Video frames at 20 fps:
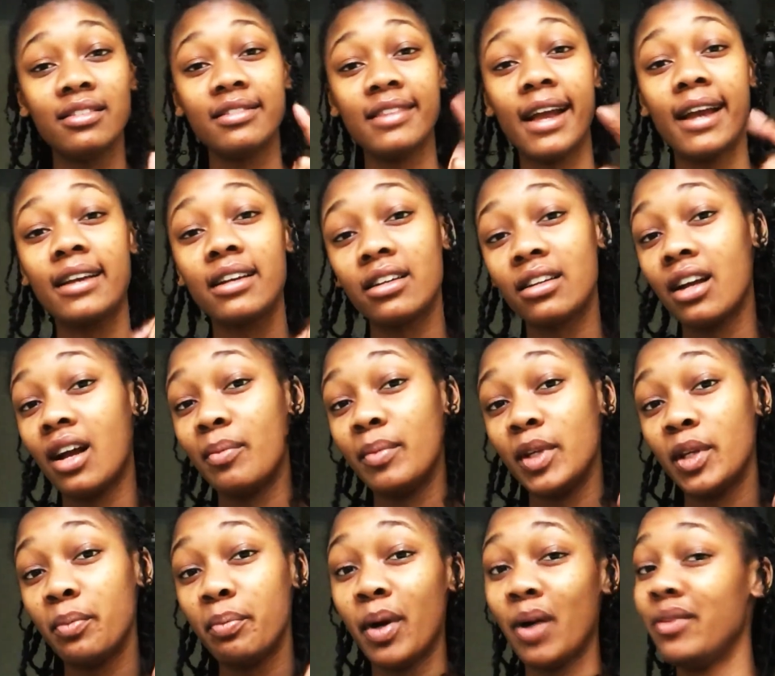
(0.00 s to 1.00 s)
that could come
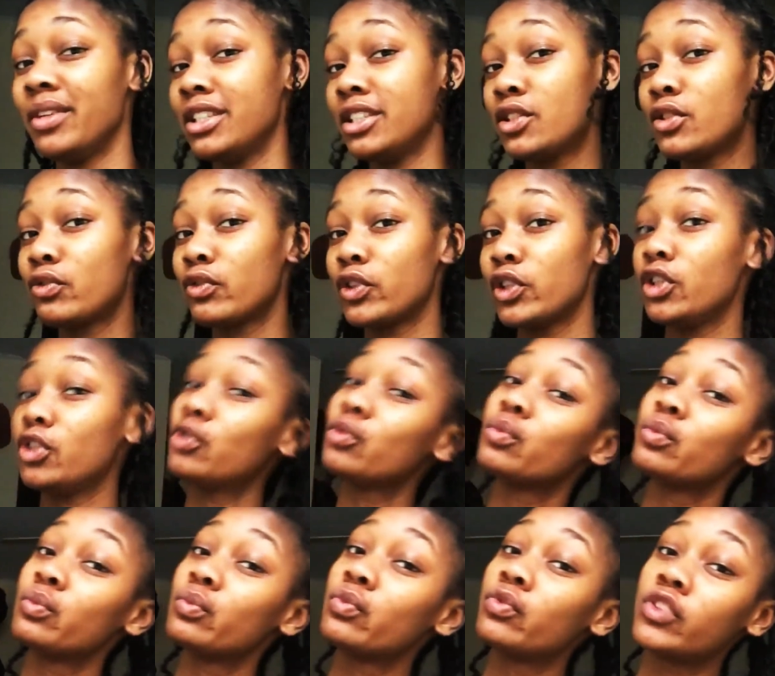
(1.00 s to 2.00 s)
in a bonus for you
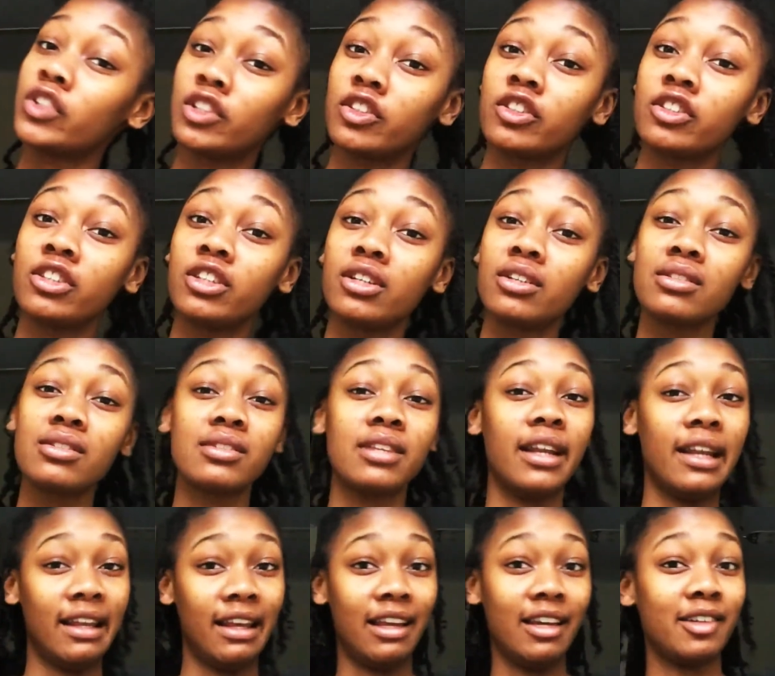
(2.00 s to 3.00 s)
for
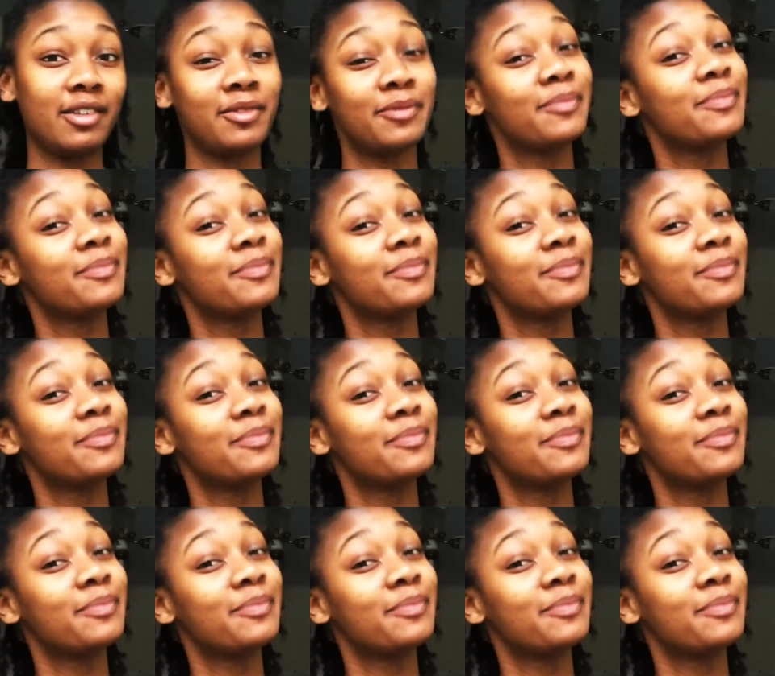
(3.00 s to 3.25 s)
studying.